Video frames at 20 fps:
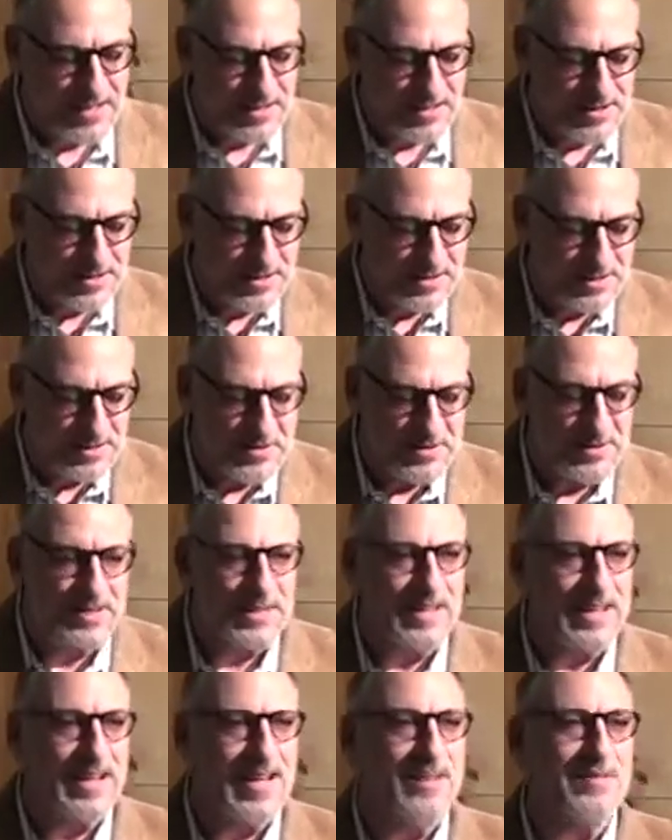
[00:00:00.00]
you.
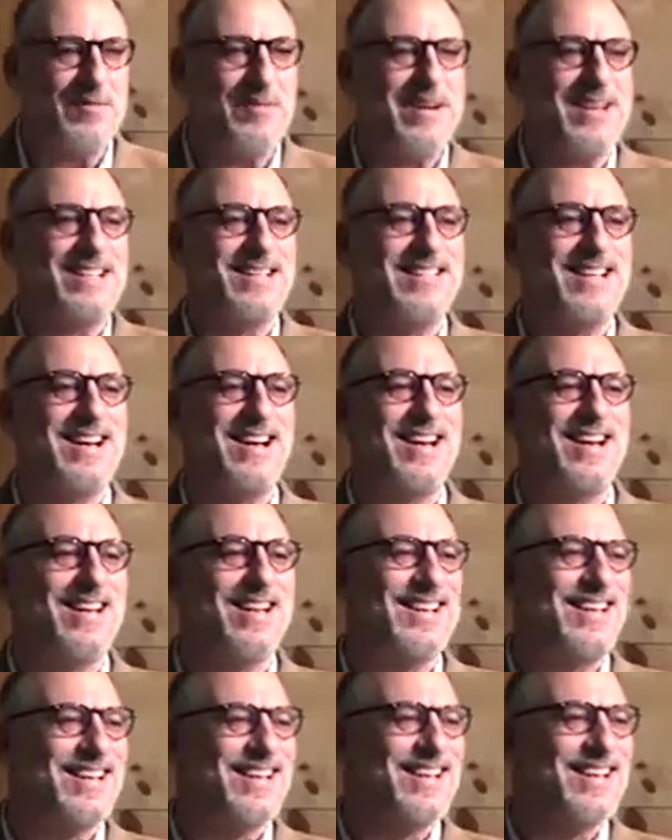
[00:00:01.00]
Everybody
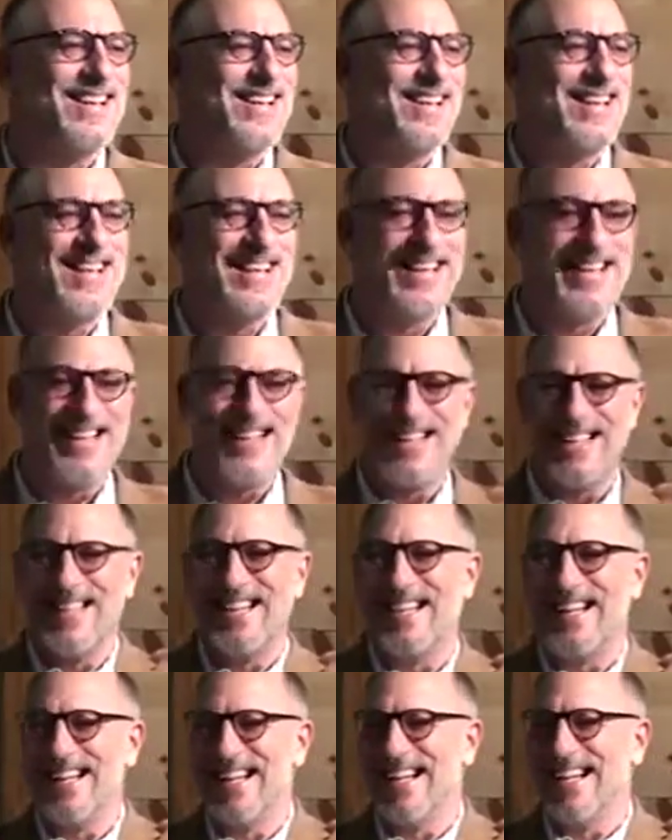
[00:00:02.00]
said,
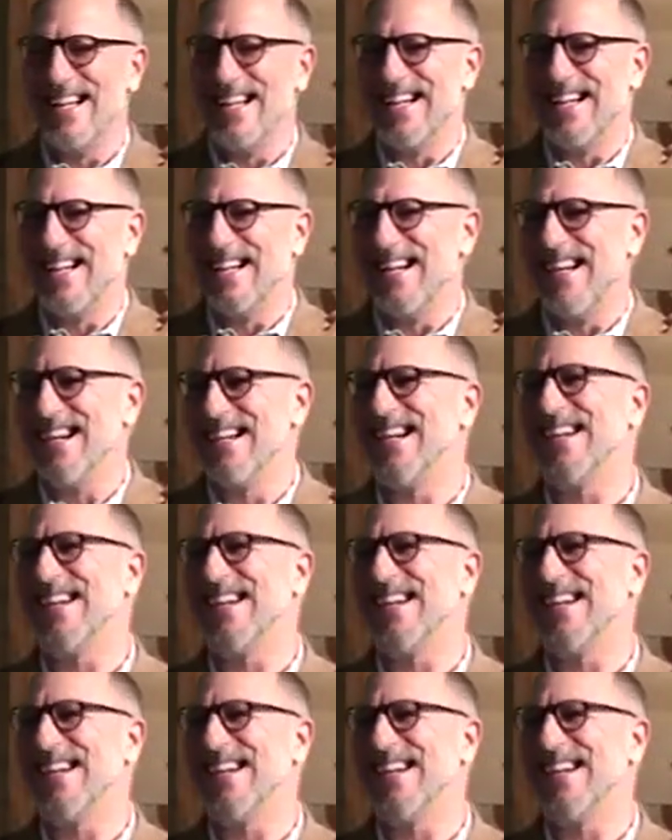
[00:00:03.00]
Amen. Amen.